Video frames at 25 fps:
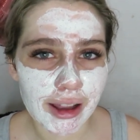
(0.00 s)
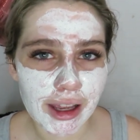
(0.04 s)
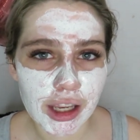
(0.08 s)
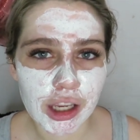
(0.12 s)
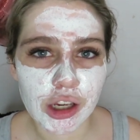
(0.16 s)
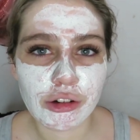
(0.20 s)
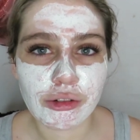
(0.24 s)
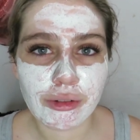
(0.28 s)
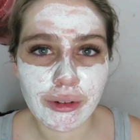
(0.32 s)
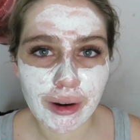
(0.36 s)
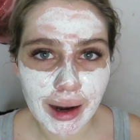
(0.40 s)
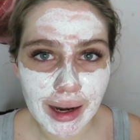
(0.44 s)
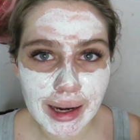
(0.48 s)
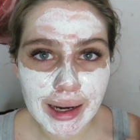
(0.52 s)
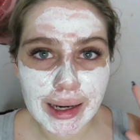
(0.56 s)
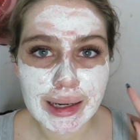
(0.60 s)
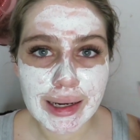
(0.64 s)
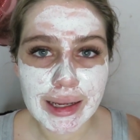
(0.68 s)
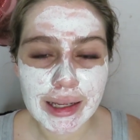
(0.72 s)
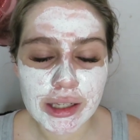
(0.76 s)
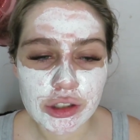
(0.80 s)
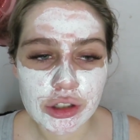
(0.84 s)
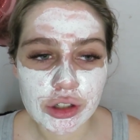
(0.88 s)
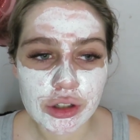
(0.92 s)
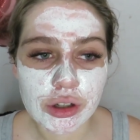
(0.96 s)
Like you really
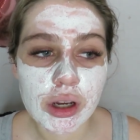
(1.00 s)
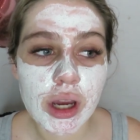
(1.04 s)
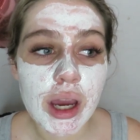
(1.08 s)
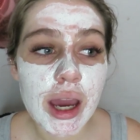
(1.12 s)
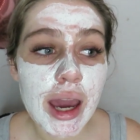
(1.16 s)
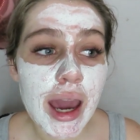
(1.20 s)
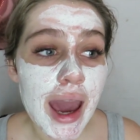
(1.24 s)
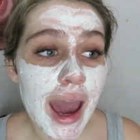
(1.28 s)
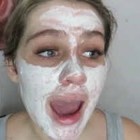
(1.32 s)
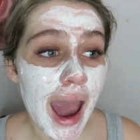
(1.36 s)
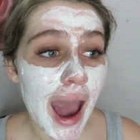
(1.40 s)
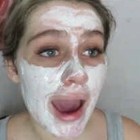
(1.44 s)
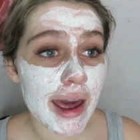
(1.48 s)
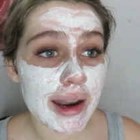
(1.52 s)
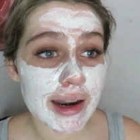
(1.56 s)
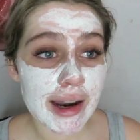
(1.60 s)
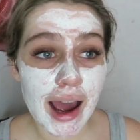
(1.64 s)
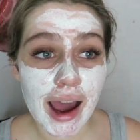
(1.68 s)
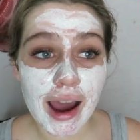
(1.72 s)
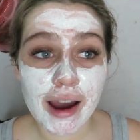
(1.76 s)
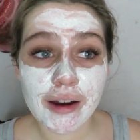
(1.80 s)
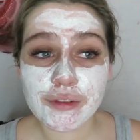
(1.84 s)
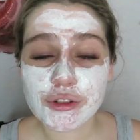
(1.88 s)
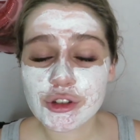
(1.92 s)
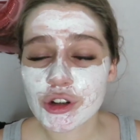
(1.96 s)
need to, and
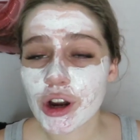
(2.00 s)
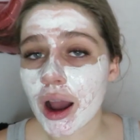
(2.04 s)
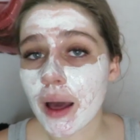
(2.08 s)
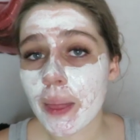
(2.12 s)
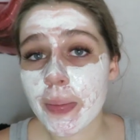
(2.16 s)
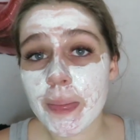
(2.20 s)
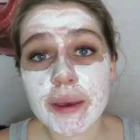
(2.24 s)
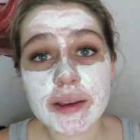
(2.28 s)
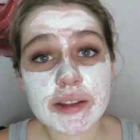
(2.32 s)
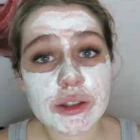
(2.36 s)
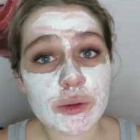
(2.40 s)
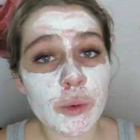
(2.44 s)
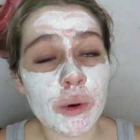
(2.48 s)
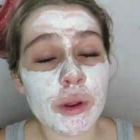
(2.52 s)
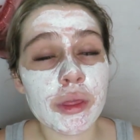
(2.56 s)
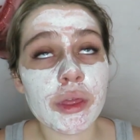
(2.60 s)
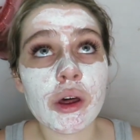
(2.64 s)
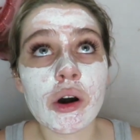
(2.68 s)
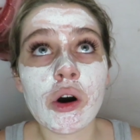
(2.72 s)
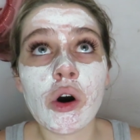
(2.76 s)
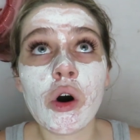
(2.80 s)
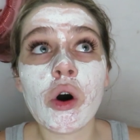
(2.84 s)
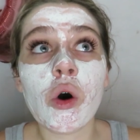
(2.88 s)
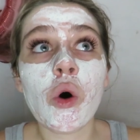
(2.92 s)
I've tried this with